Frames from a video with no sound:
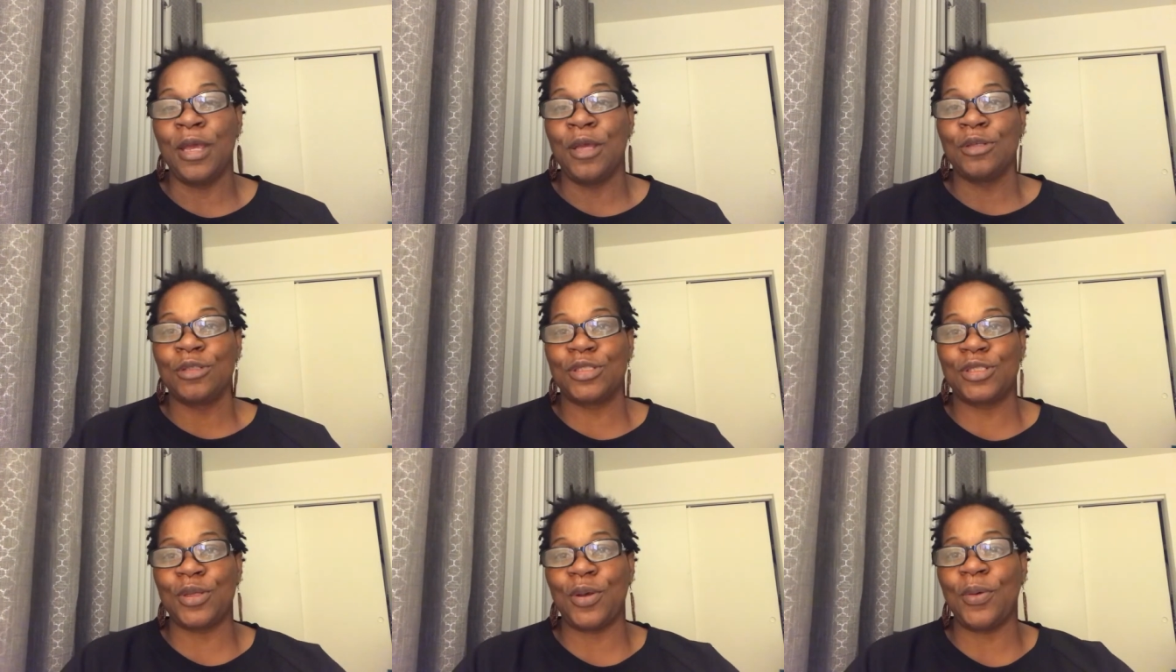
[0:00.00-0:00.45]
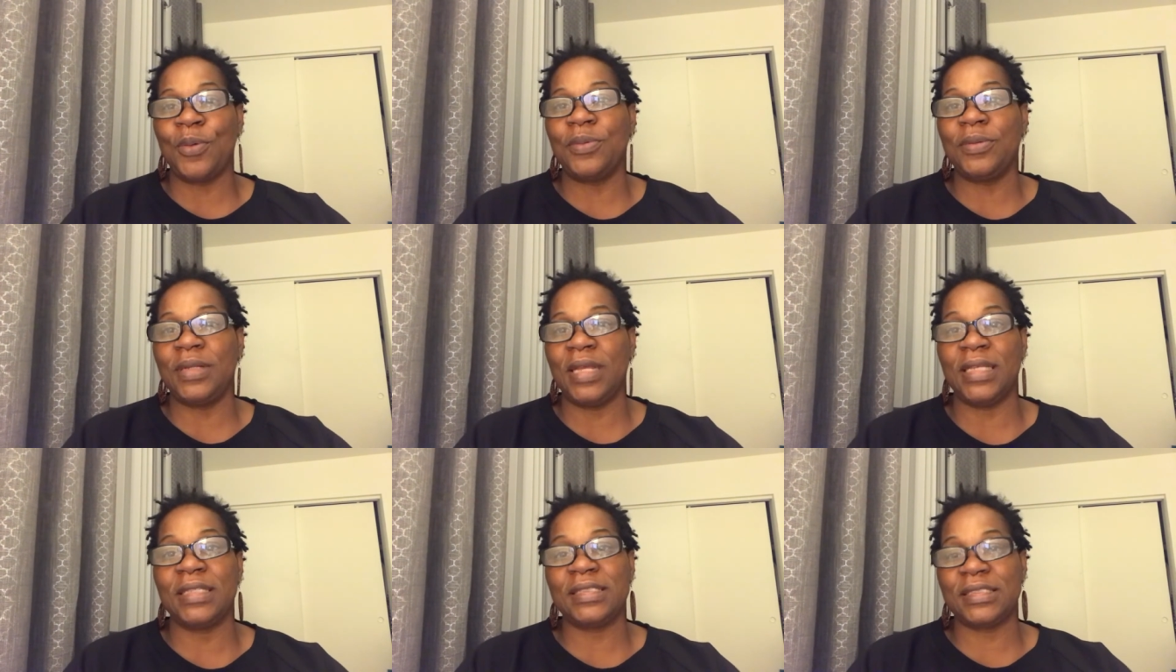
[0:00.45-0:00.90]
So
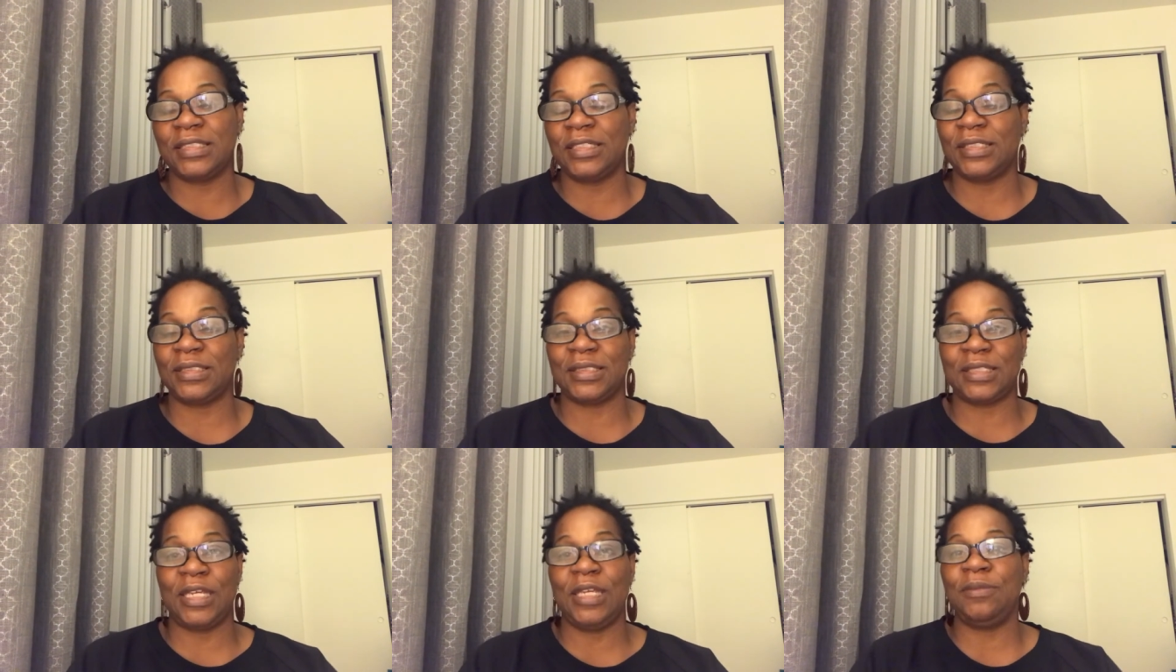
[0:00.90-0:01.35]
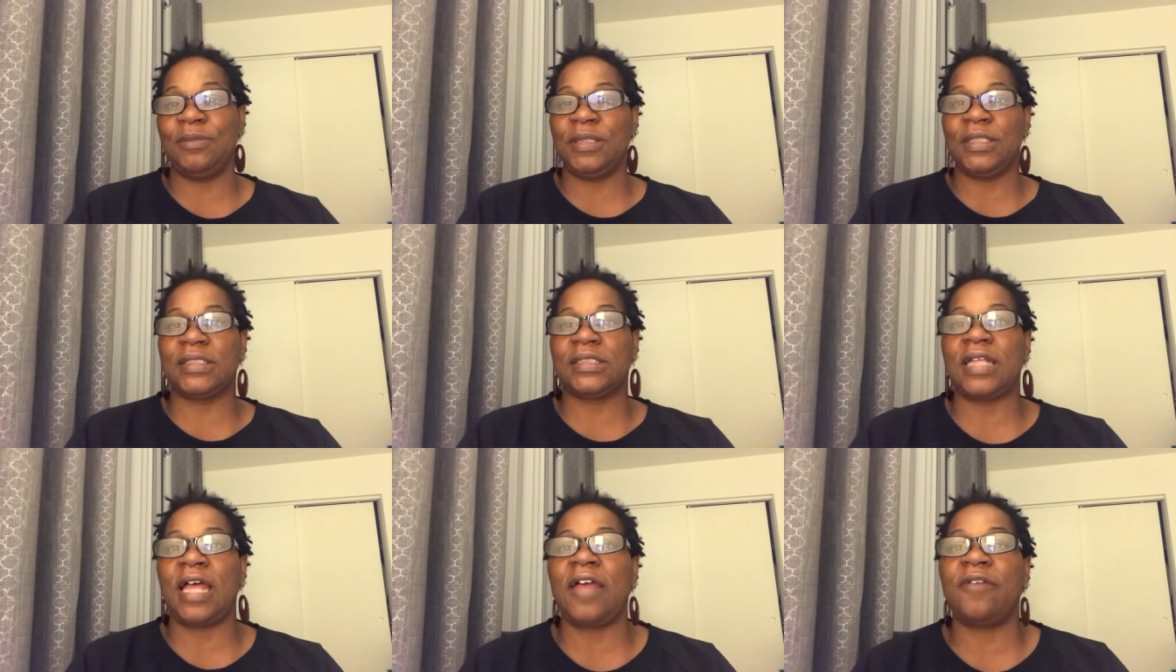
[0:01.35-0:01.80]
let's just keep
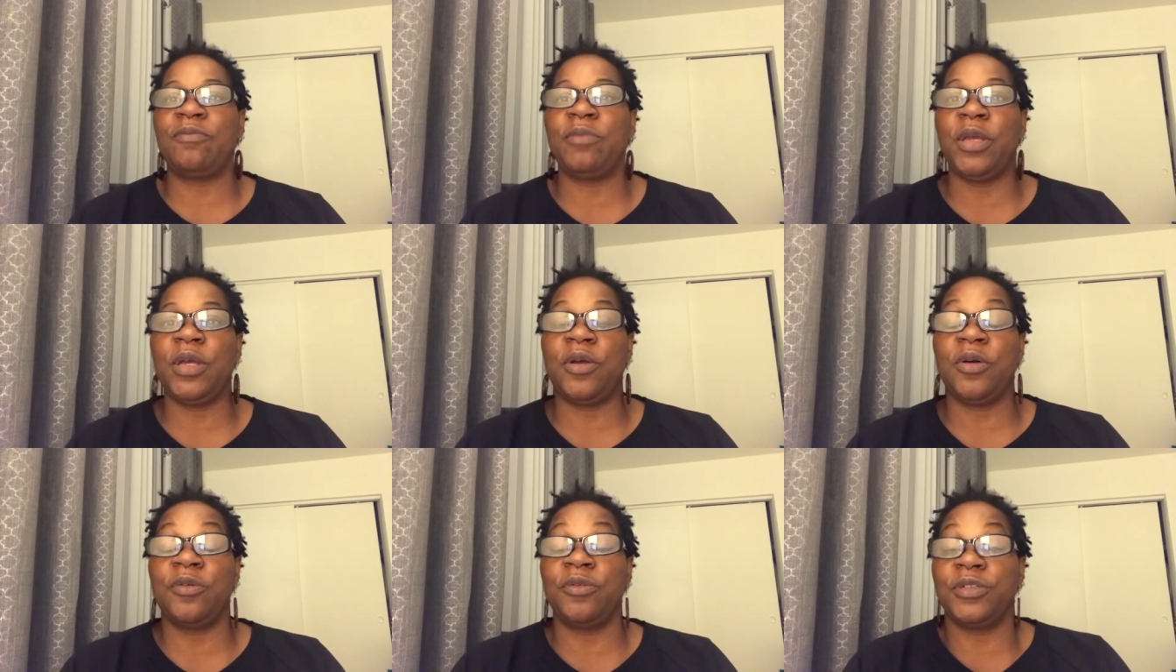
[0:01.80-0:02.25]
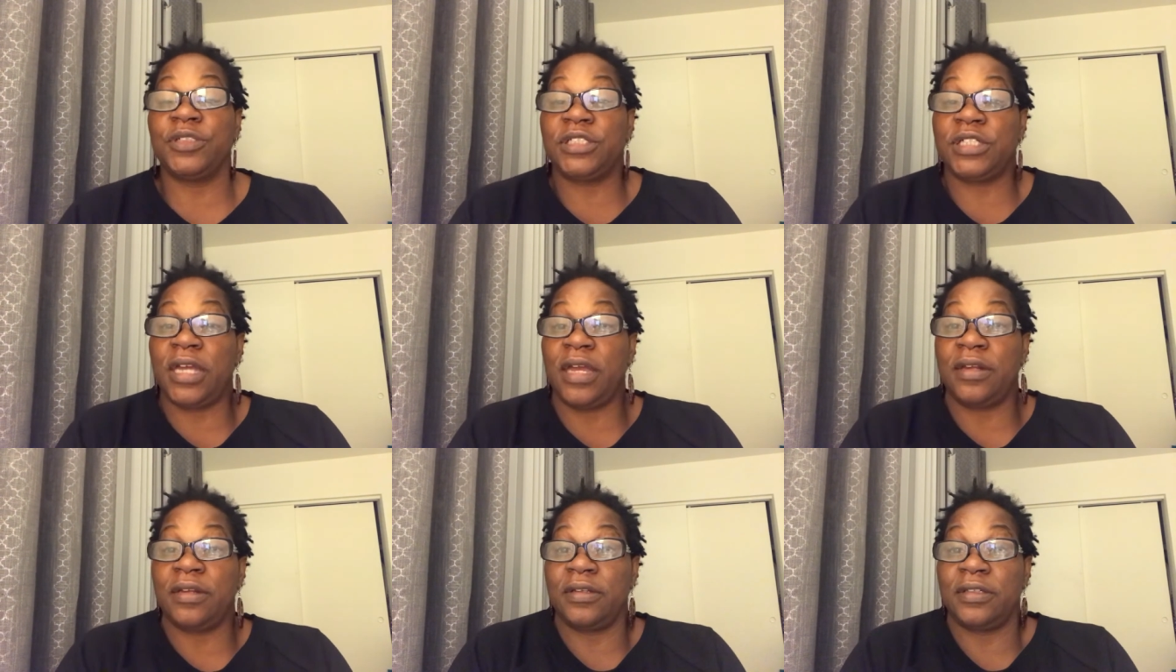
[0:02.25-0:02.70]
this live makeover
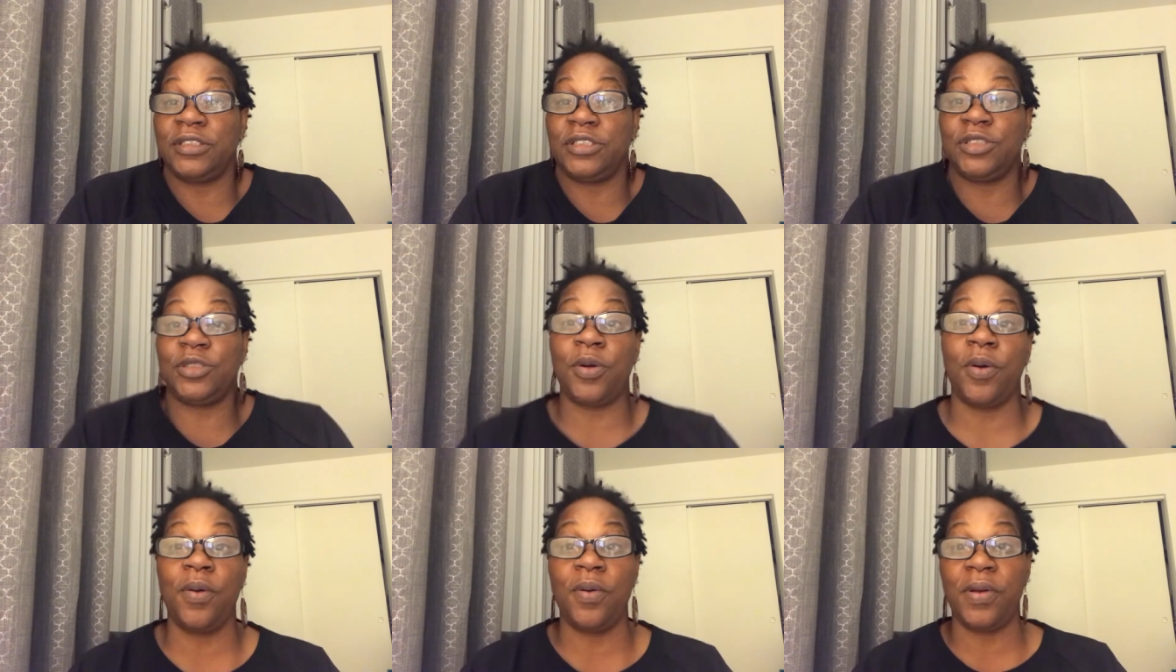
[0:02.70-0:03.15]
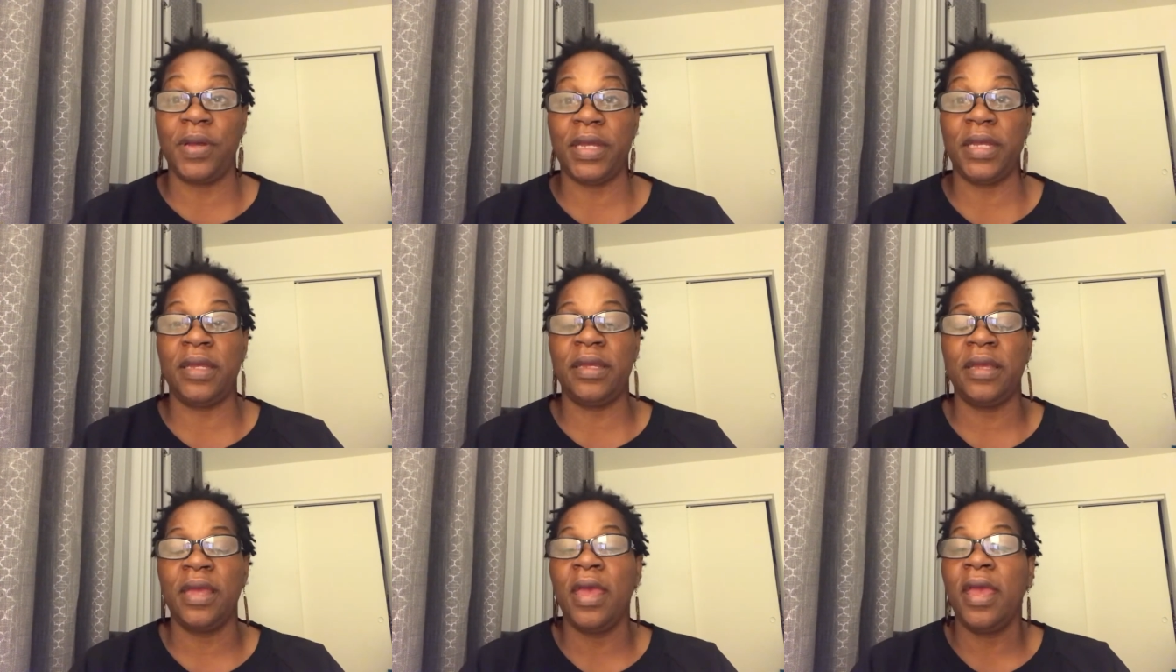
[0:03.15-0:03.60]
challenge
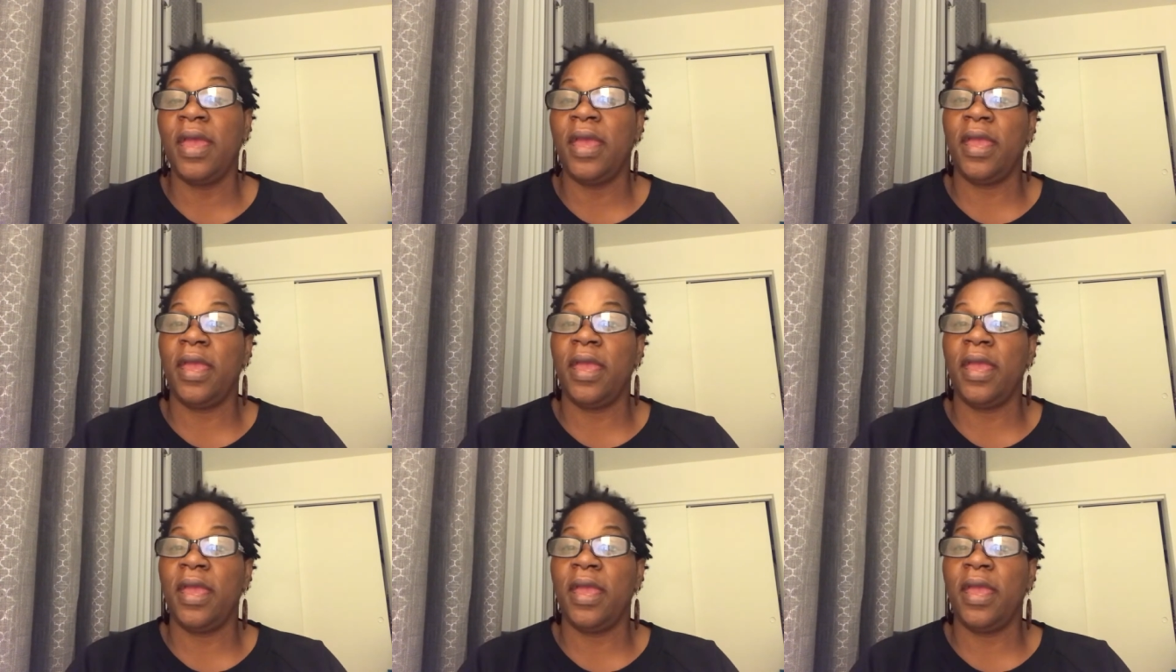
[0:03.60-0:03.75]
going.